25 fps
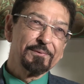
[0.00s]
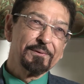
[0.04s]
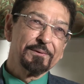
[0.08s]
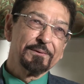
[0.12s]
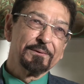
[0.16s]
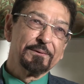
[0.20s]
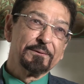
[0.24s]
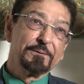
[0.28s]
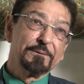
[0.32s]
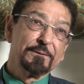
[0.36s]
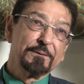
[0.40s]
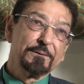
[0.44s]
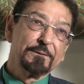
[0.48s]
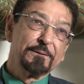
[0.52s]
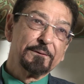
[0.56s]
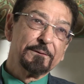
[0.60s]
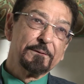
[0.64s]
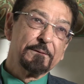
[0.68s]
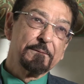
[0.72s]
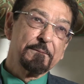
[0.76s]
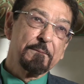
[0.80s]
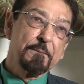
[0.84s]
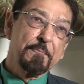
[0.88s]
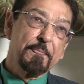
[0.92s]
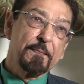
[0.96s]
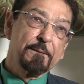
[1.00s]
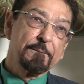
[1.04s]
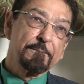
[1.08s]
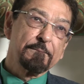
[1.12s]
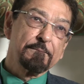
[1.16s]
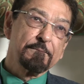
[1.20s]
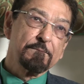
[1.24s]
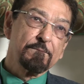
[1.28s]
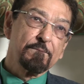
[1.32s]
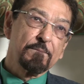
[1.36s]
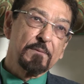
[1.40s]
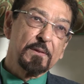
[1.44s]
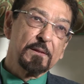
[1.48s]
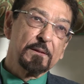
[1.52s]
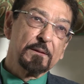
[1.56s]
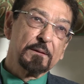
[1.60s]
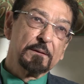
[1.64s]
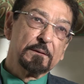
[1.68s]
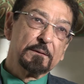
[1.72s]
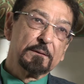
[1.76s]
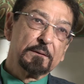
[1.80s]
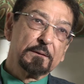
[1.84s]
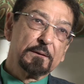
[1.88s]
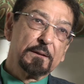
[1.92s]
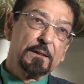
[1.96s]
And you've done a
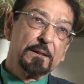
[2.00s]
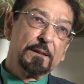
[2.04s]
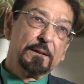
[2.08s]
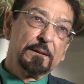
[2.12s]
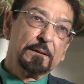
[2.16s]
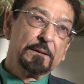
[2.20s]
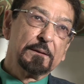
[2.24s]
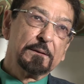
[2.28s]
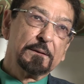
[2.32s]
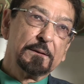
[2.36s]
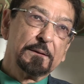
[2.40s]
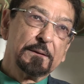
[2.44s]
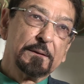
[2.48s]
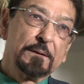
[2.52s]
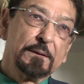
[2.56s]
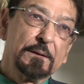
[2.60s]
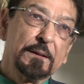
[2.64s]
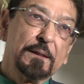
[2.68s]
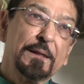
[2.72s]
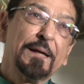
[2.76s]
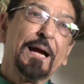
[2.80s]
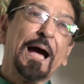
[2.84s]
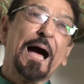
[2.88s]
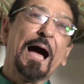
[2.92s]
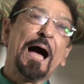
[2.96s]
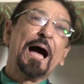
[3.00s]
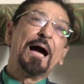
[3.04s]
PhD at SOAS as well?